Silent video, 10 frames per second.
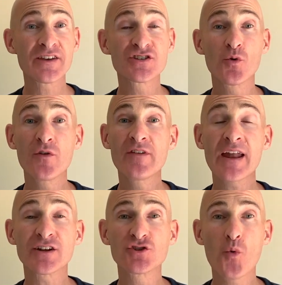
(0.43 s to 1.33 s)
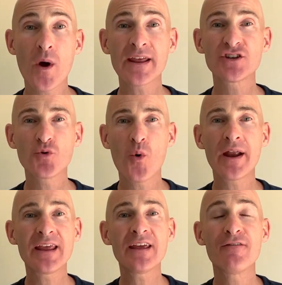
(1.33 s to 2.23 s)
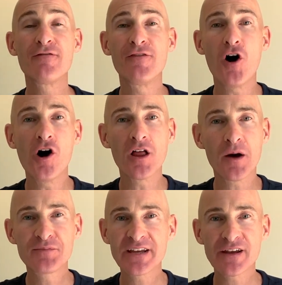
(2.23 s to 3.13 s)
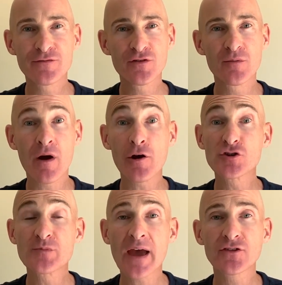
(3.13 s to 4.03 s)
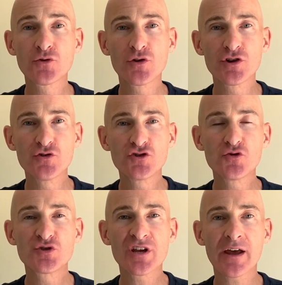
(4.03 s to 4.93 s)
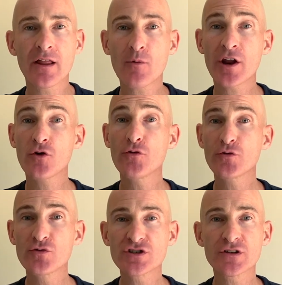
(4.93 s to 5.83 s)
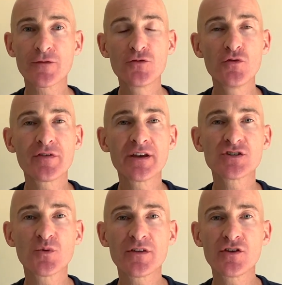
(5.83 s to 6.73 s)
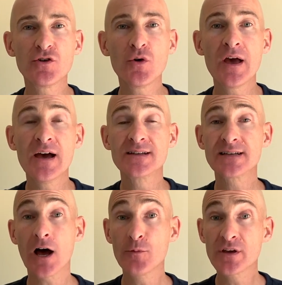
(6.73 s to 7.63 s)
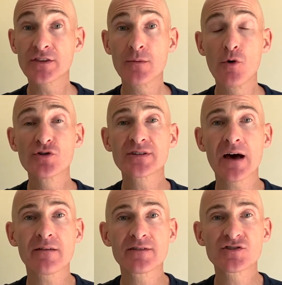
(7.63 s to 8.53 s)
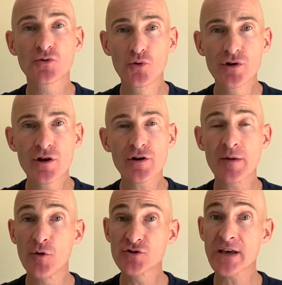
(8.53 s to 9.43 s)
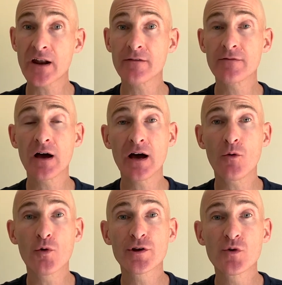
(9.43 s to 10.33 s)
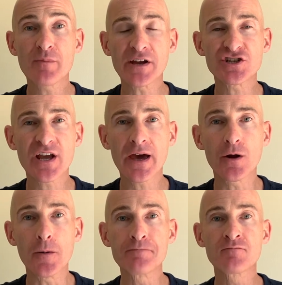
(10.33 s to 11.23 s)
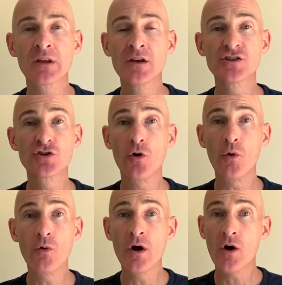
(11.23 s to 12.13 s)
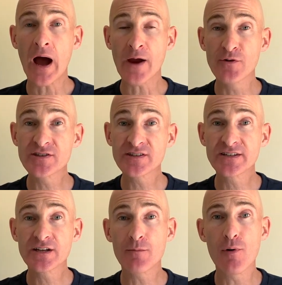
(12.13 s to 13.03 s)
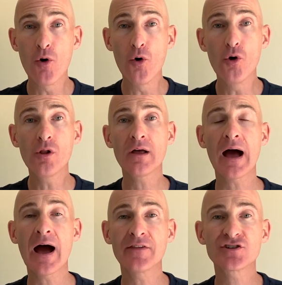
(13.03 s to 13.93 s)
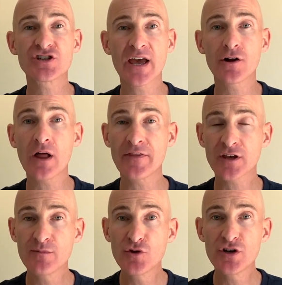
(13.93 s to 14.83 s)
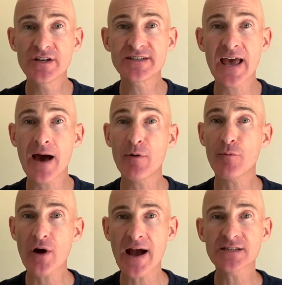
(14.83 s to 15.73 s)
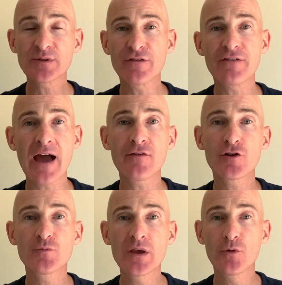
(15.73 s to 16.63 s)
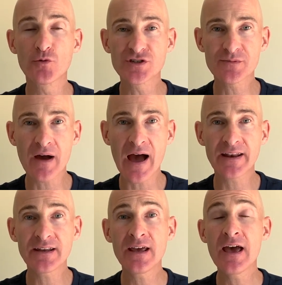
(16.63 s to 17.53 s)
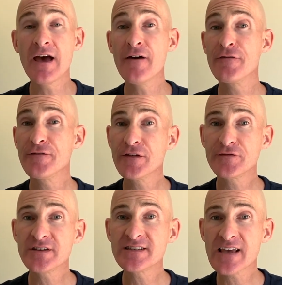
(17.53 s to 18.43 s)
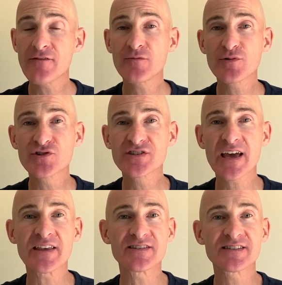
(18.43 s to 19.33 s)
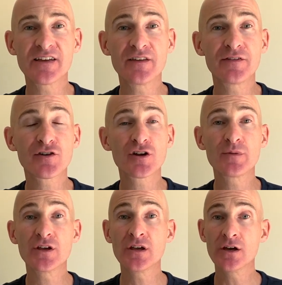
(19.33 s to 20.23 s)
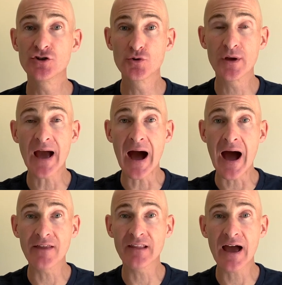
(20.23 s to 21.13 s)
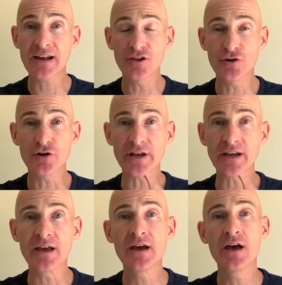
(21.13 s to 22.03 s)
so we've got a 2020 fall update for the Mario's Math Tutoring YouTube channel. I wanna go through just a few things with you to help you get the most out of this school year and the most out of uh, working with my channel. So I recently did a poll on the channel, on the community tab. Approximately 500 people responded. 57% said that they're gonna be doing online learning.